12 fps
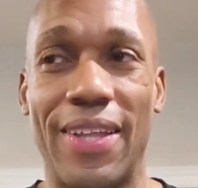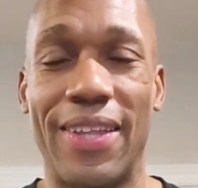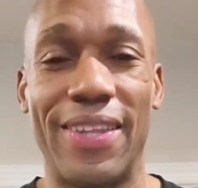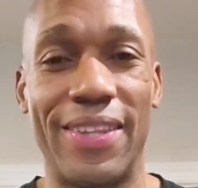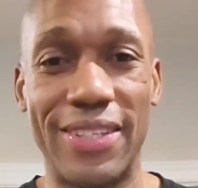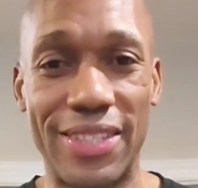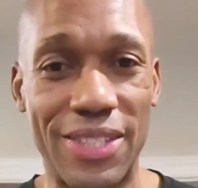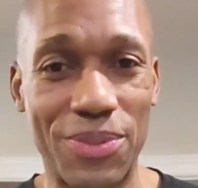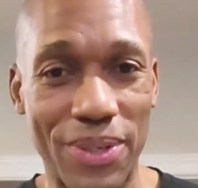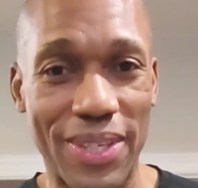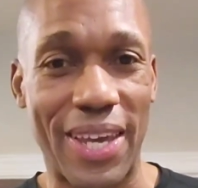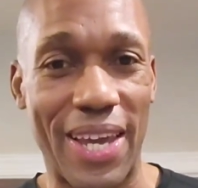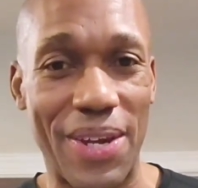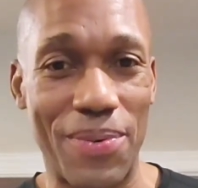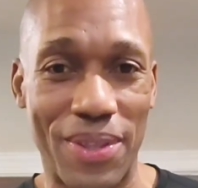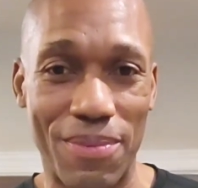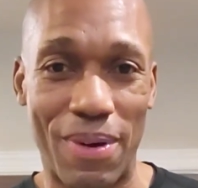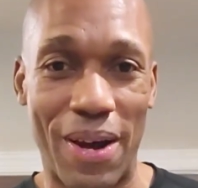this is what came
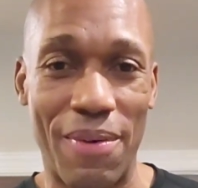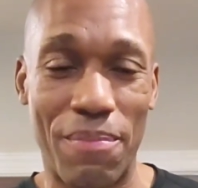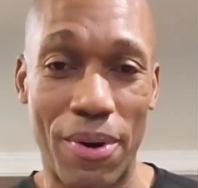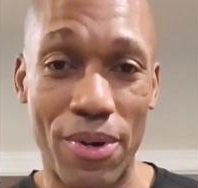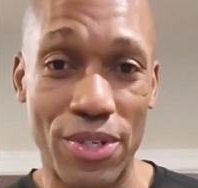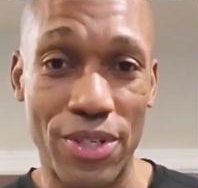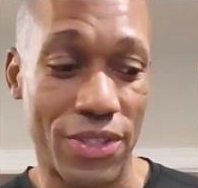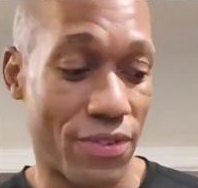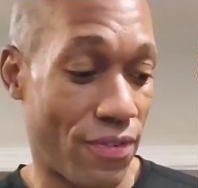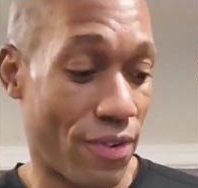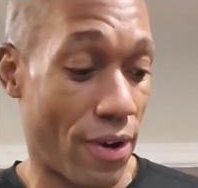with my purchase